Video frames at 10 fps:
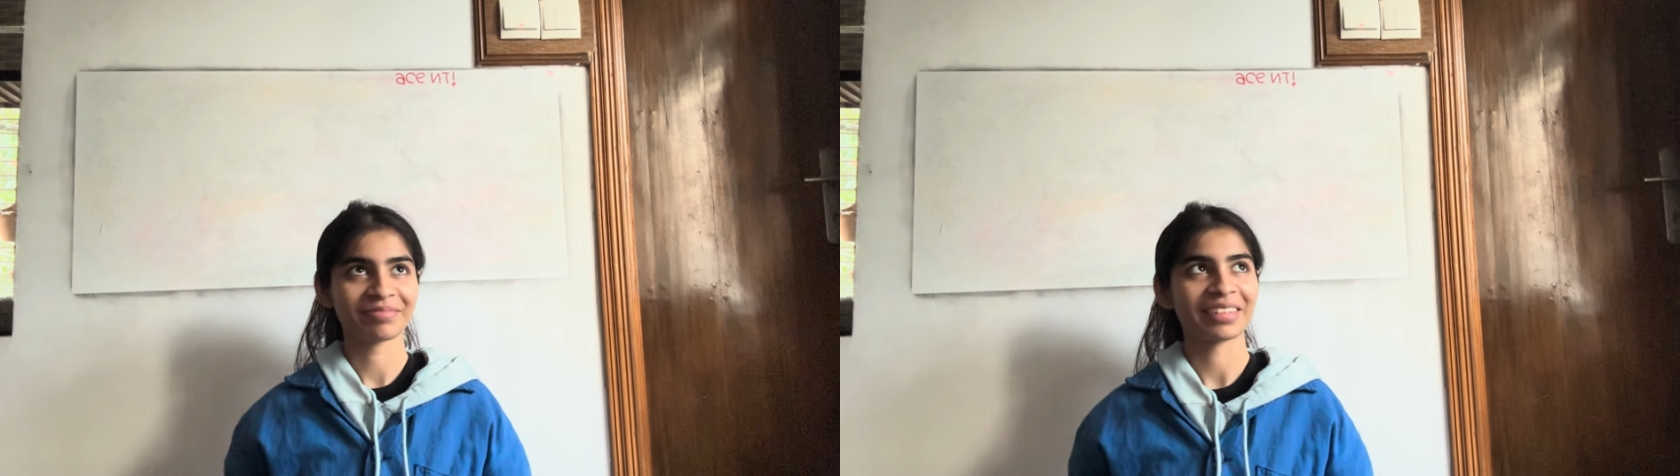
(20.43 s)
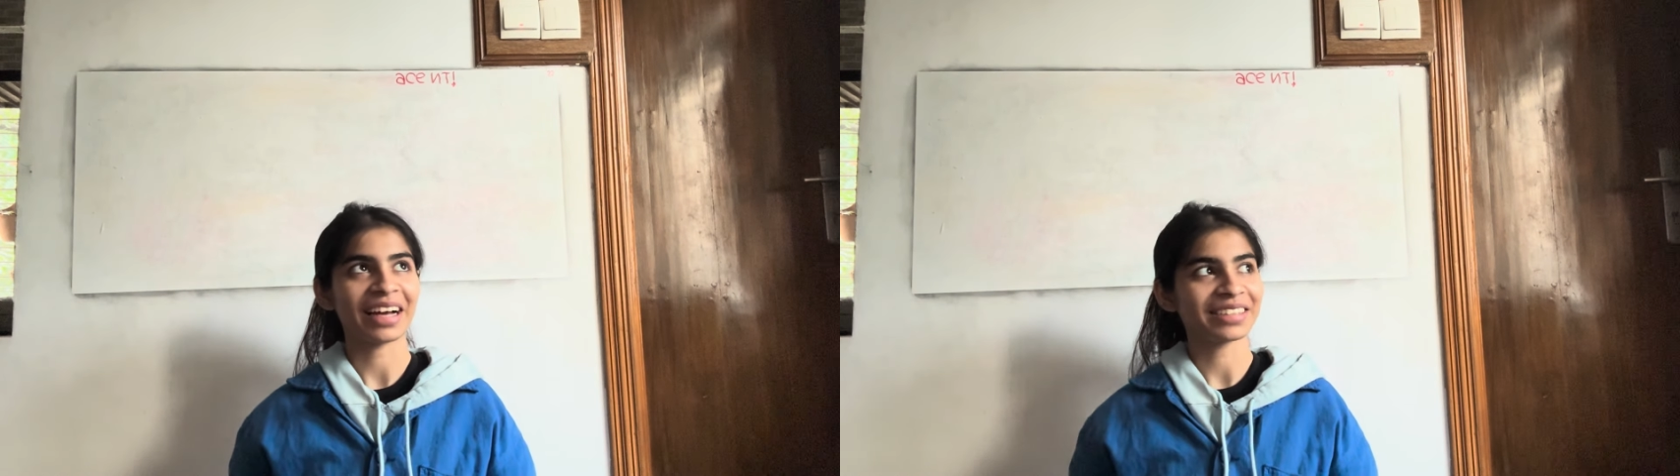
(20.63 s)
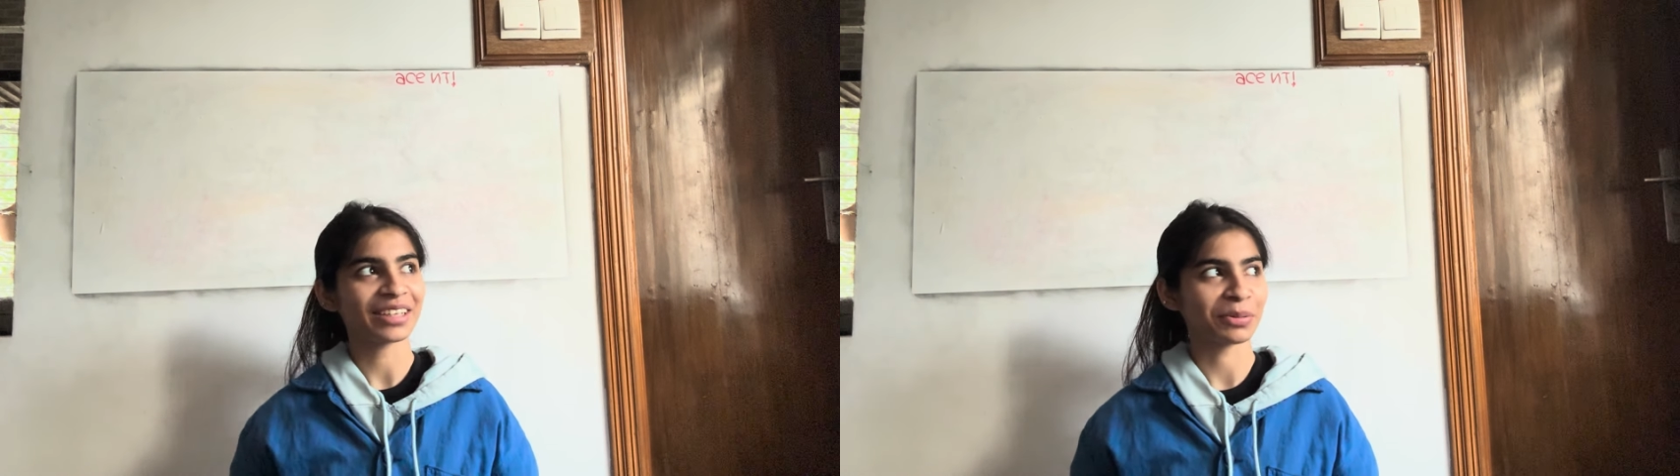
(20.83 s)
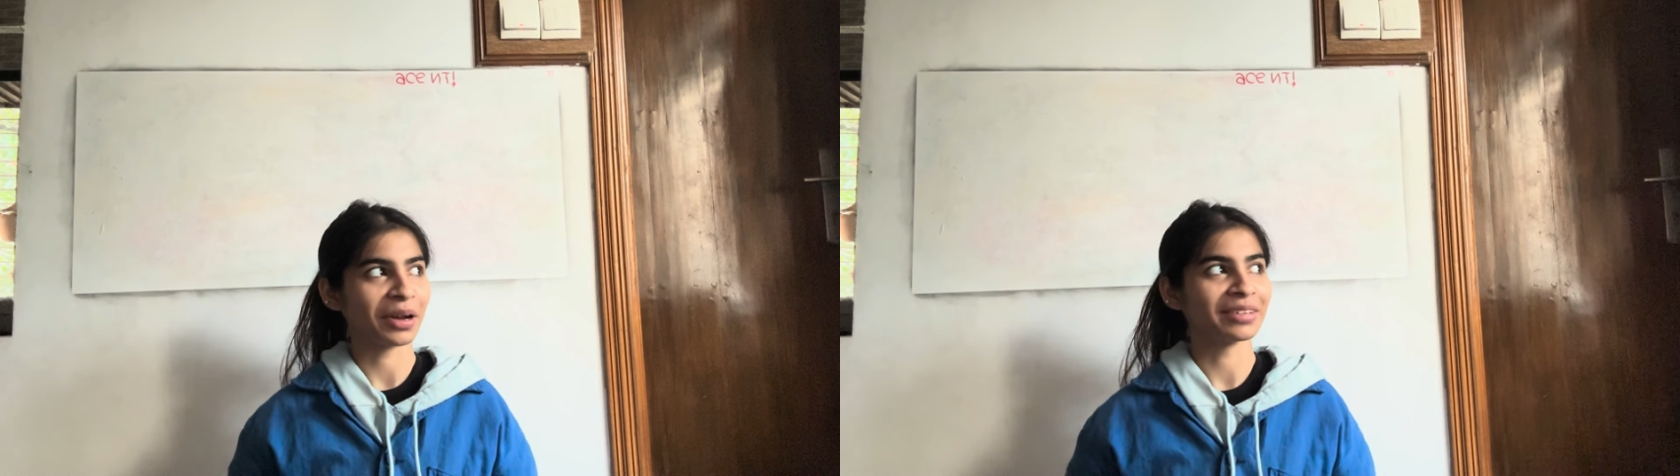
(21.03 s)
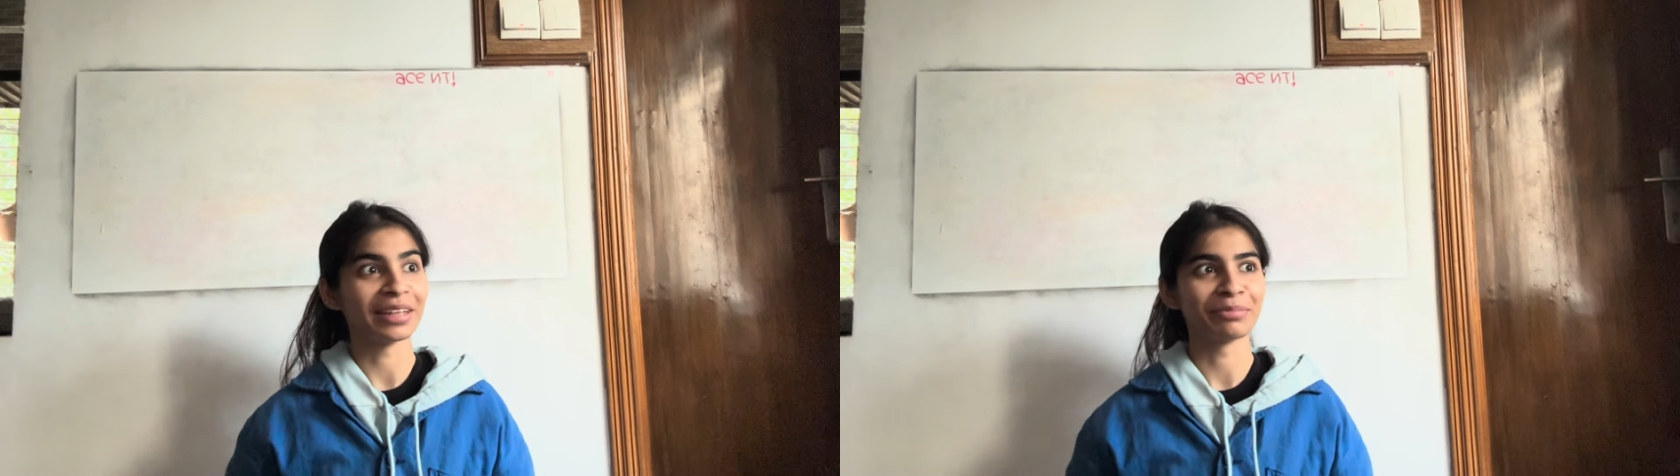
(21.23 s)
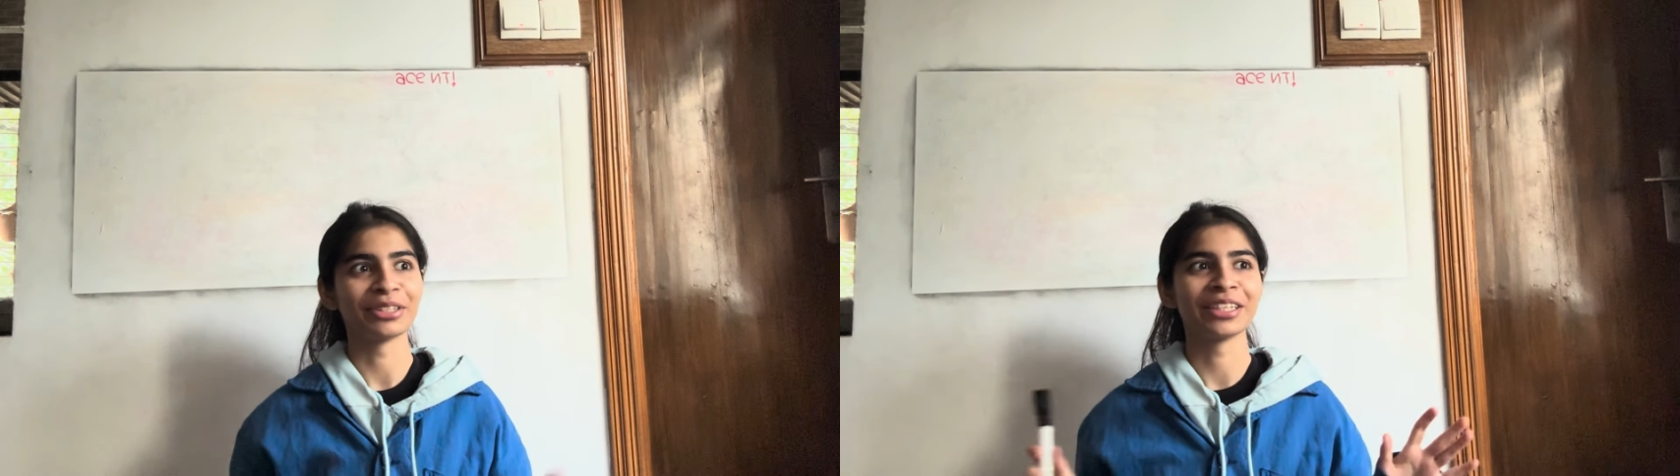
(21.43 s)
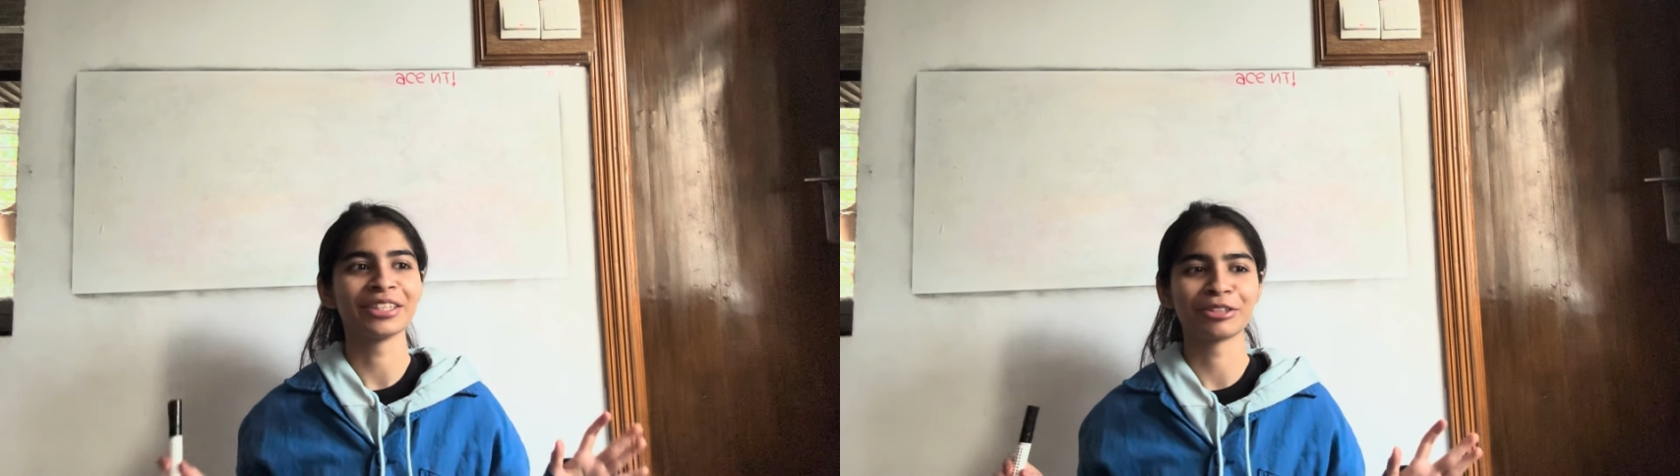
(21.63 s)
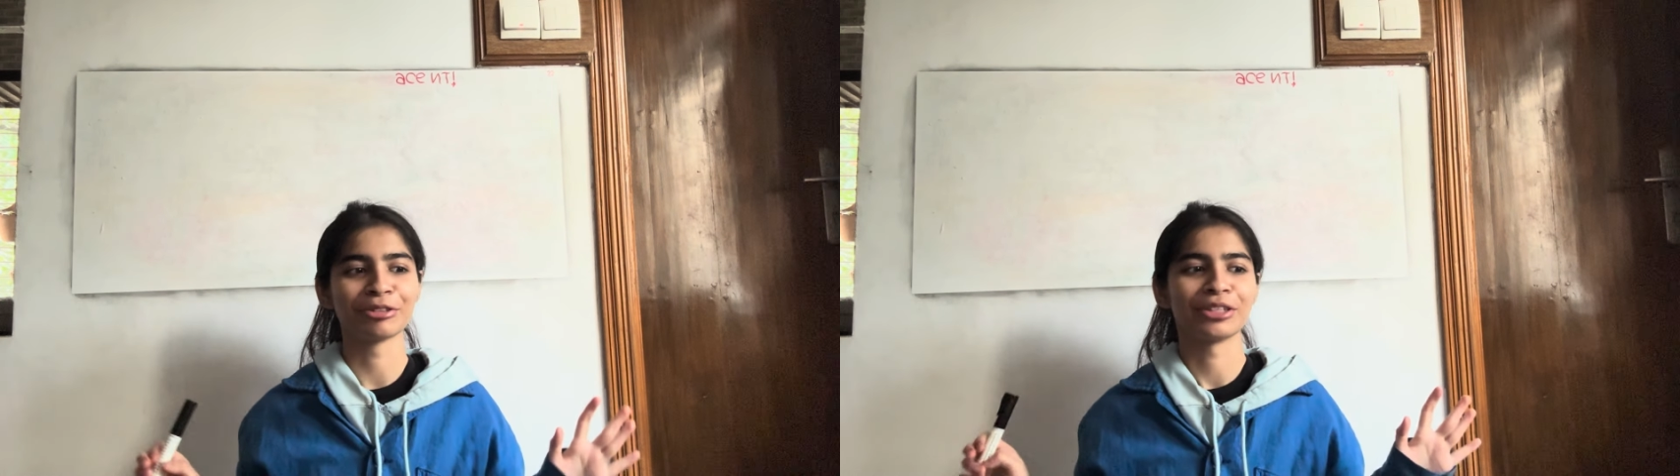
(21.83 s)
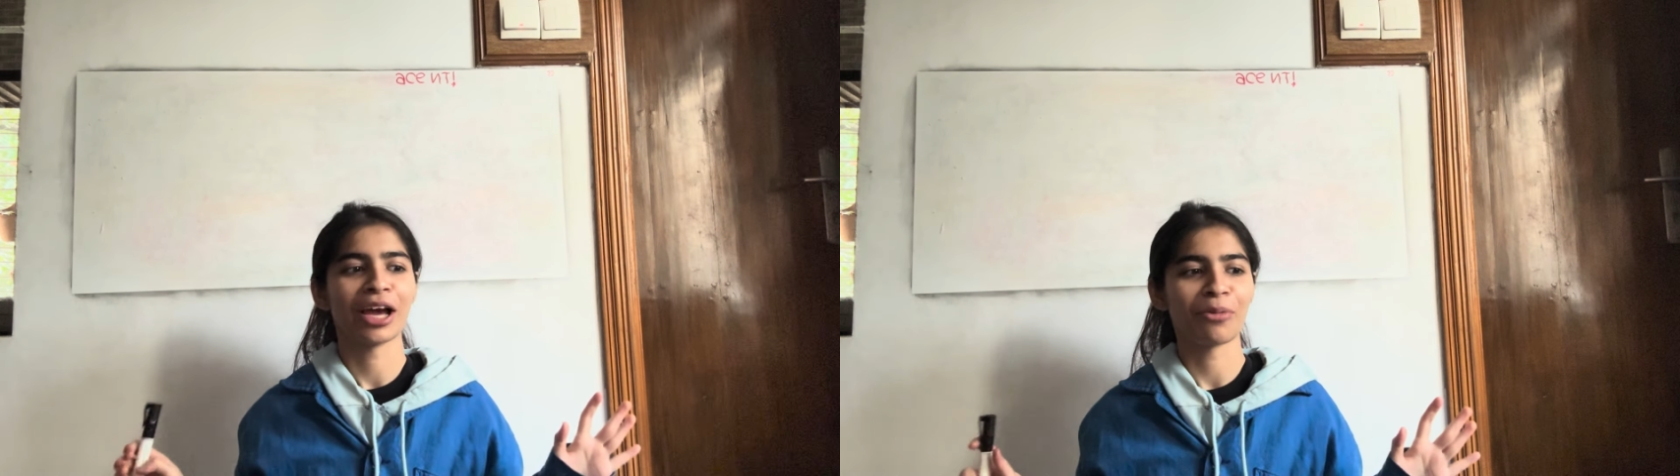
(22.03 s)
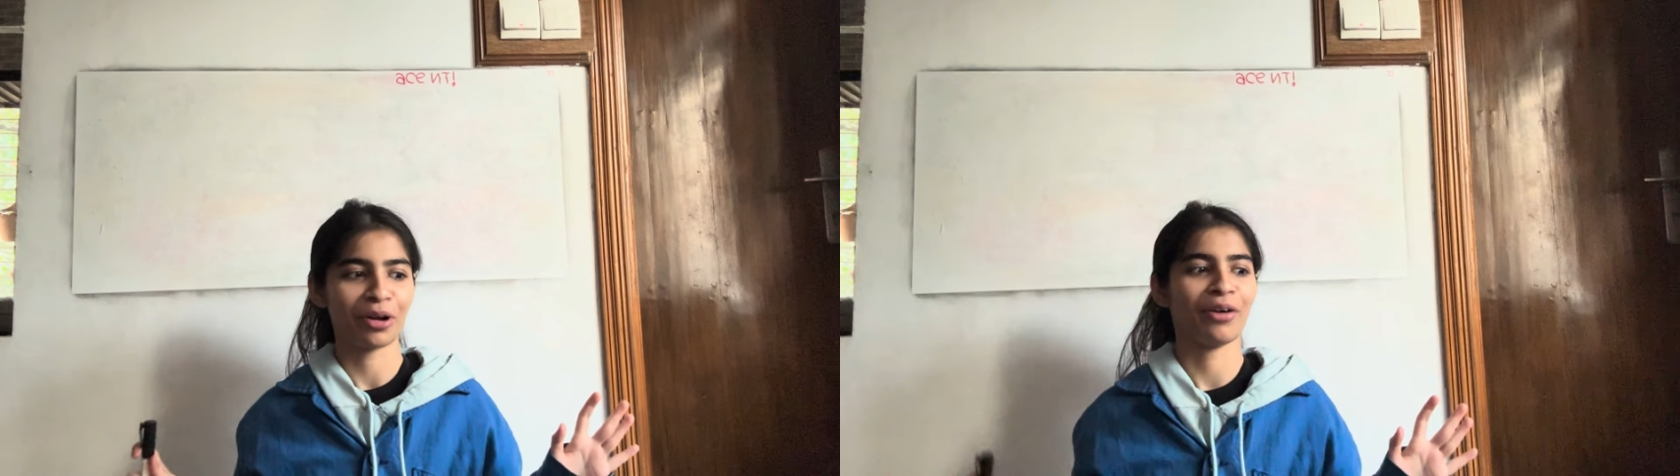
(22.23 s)
Yeah, says what, and then proceeds to
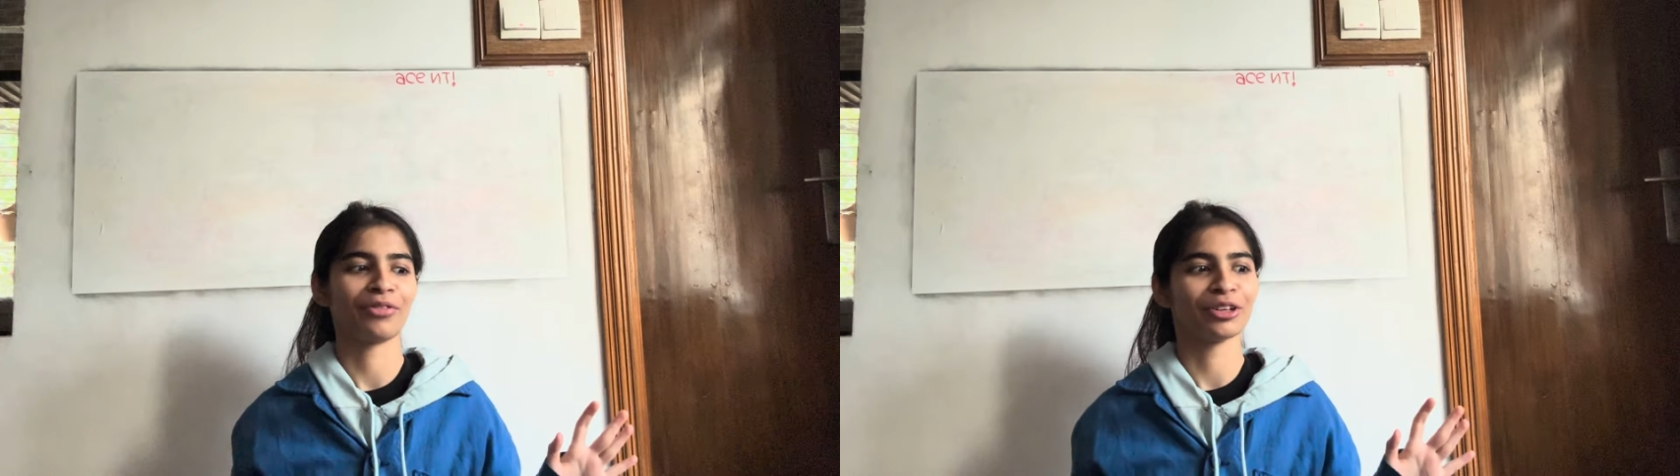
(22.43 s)
say whatever